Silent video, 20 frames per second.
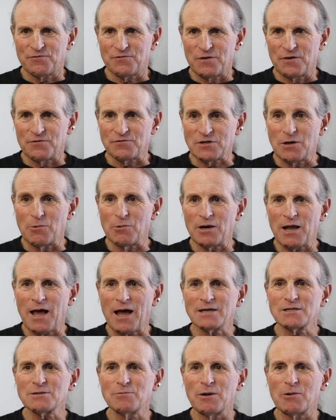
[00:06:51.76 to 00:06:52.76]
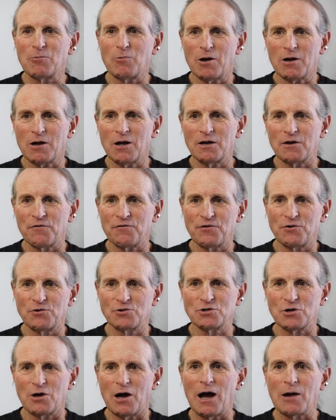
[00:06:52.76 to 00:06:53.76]
If someone asked me what kind of
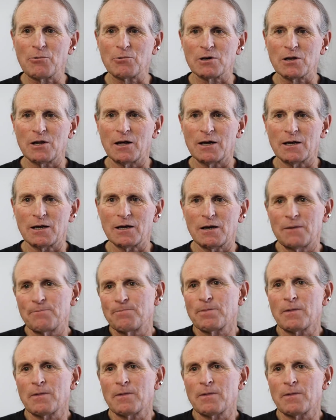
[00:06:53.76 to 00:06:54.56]
future I would like,